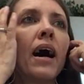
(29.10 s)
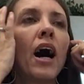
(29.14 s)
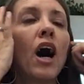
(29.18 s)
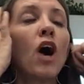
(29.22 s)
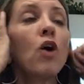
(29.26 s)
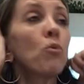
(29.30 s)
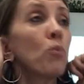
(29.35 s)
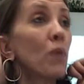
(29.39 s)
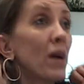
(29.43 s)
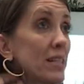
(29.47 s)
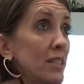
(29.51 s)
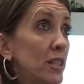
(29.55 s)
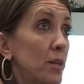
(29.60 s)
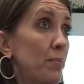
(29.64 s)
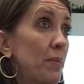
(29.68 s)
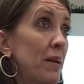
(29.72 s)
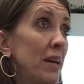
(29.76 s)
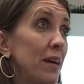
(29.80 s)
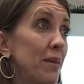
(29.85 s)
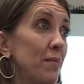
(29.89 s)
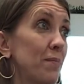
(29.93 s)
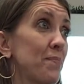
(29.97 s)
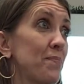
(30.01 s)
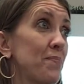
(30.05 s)
a
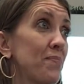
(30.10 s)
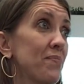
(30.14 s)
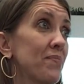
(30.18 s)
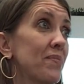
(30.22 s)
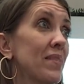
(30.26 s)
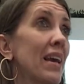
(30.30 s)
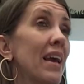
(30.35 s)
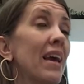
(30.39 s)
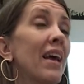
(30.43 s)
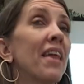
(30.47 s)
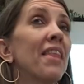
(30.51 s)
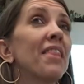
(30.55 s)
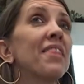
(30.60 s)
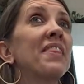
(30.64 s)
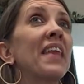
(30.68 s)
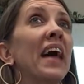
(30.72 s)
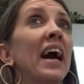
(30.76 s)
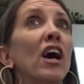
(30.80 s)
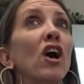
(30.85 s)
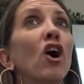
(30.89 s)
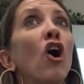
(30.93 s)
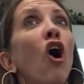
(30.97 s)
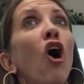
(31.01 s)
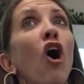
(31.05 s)
recipe
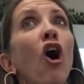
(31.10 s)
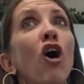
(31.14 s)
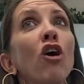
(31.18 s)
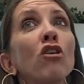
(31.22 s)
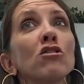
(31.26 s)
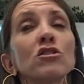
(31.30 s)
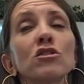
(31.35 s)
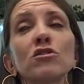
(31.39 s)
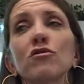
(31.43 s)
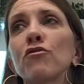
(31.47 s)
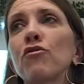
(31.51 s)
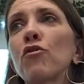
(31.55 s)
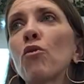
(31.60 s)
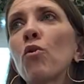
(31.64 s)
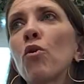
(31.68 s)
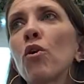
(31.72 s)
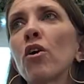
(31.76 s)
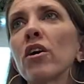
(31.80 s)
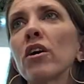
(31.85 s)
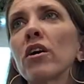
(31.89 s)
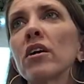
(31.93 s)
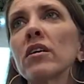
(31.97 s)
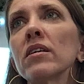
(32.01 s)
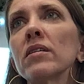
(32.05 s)
that calls
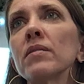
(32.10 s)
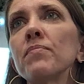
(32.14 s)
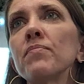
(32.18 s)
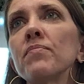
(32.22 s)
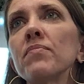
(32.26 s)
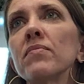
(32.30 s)
for